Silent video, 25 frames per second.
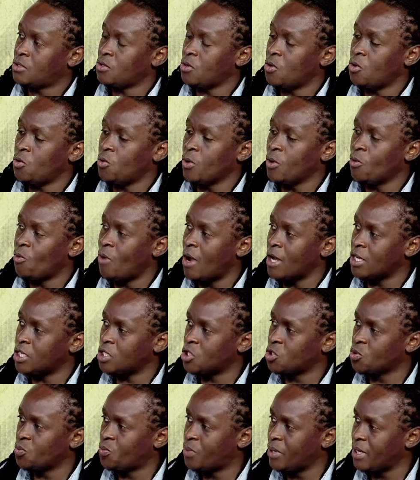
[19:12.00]
So we want
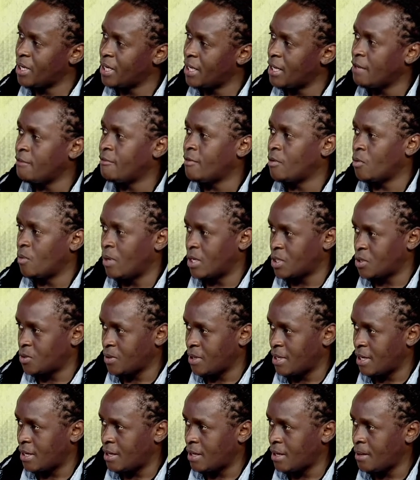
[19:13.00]
to bring everyone
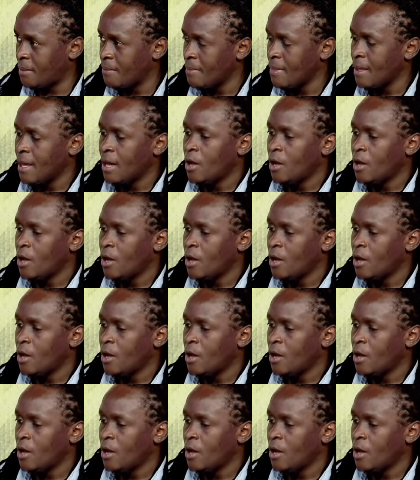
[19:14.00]
together.